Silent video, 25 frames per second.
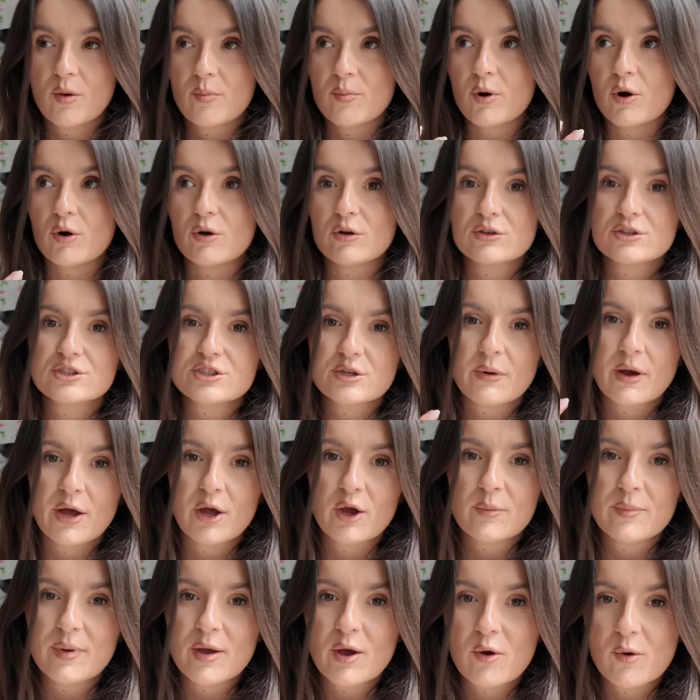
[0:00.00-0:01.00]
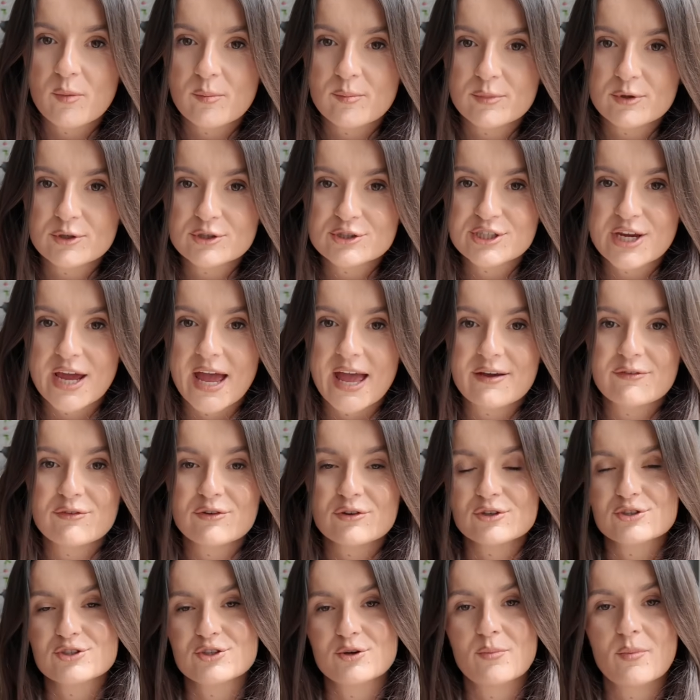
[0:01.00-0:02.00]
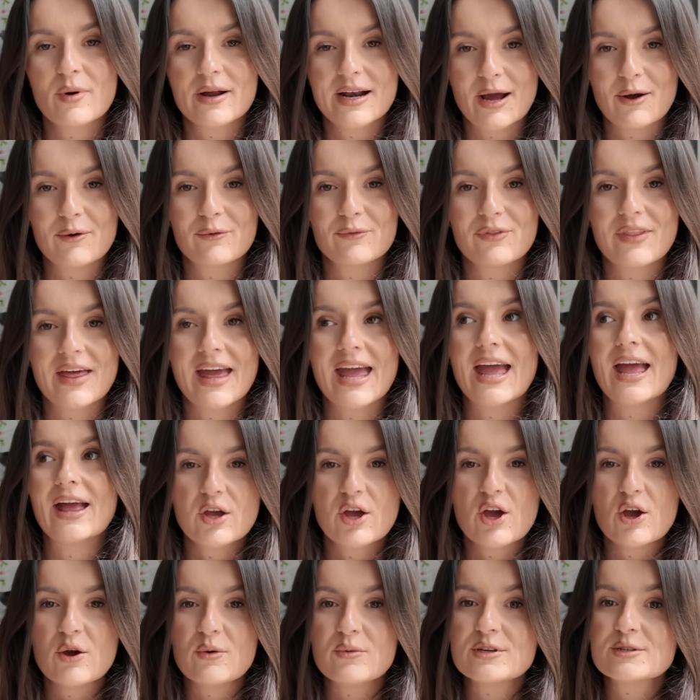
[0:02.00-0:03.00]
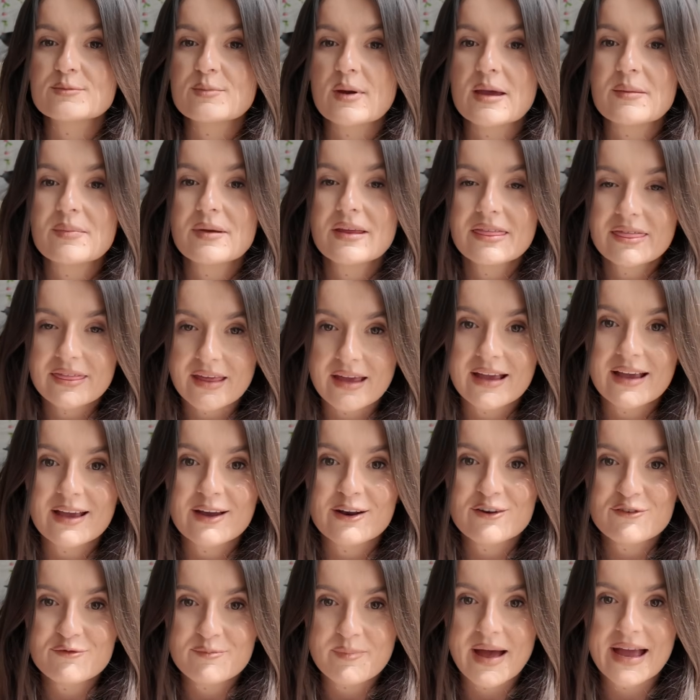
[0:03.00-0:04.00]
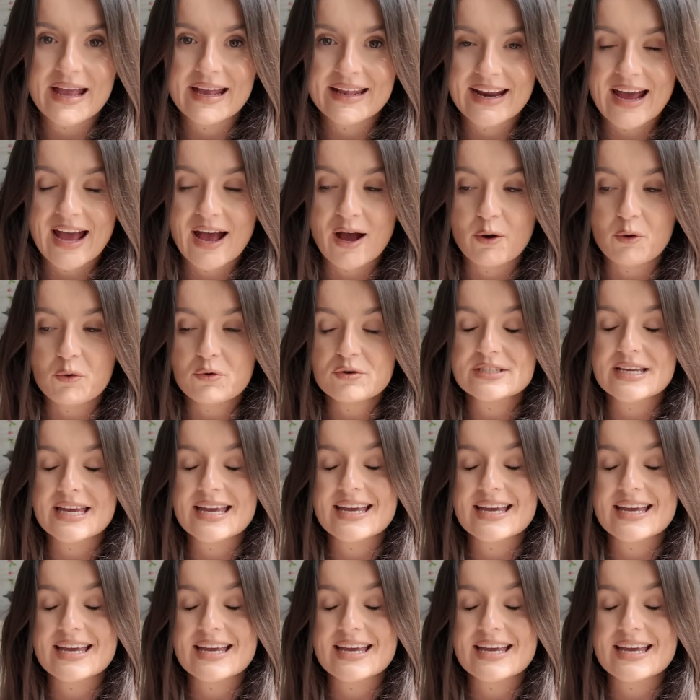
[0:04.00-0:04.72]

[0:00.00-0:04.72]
but also I hope it humbles you if you're someone out there who is maybe thinking of buying a house.